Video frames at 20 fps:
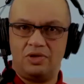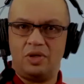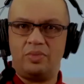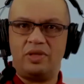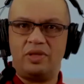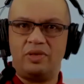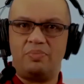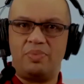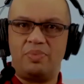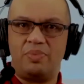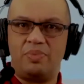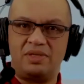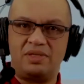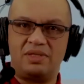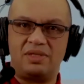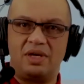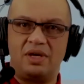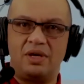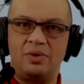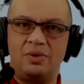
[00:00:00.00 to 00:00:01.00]
job of the
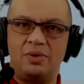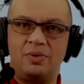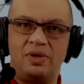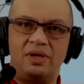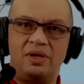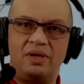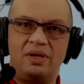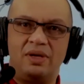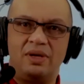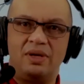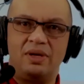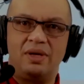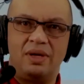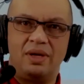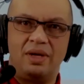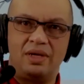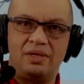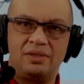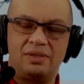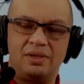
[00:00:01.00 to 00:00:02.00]
business owner
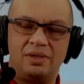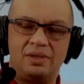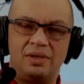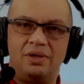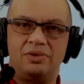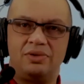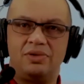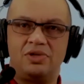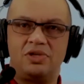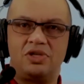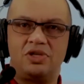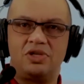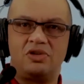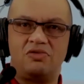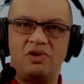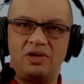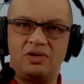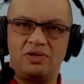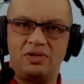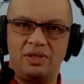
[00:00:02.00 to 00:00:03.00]
is to learn to
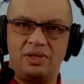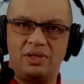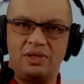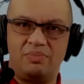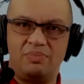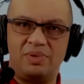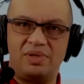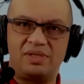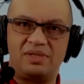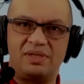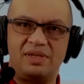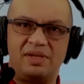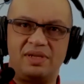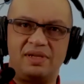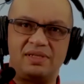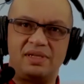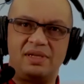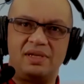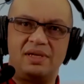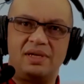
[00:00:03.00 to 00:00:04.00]
structure the
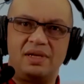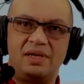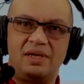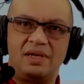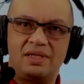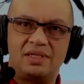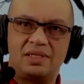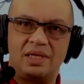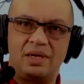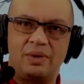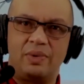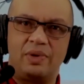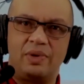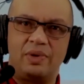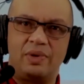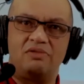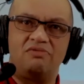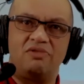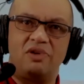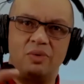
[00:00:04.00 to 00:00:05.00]
business so it
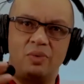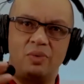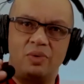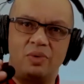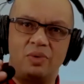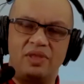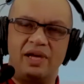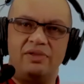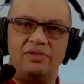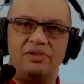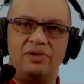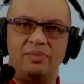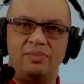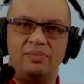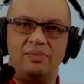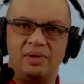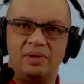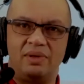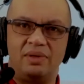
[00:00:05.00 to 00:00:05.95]
can run without them.